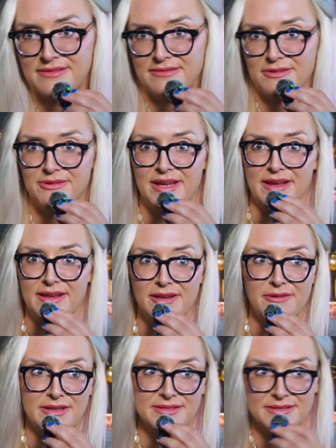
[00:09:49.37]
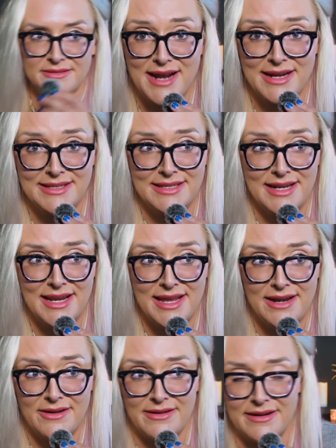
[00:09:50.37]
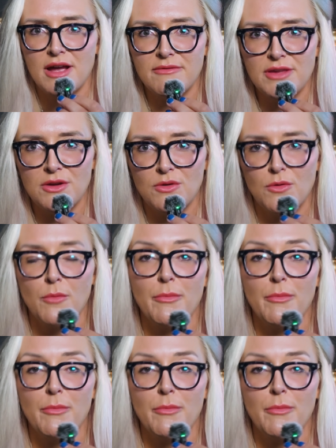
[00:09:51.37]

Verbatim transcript: Okay, anyways, talk to you later. Love you.